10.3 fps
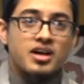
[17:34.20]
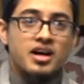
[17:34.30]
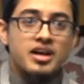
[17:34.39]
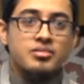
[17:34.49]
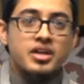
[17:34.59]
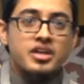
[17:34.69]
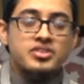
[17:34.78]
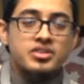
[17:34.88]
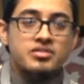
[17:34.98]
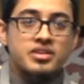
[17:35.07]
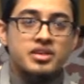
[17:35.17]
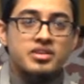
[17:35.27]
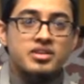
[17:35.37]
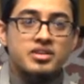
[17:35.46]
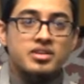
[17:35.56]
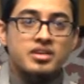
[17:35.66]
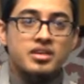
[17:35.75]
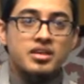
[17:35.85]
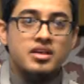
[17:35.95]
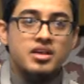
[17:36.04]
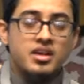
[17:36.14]
I am the angel of death.
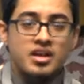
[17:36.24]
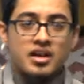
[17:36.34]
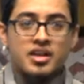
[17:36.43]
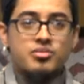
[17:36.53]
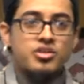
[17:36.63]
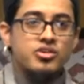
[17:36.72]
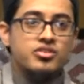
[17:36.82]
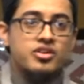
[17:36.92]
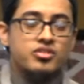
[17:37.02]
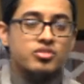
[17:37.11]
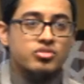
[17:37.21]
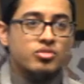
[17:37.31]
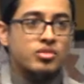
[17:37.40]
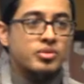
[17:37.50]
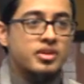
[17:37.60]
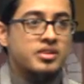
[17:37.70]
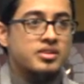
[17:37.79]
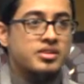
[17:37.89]
And I'm here to take your soul away.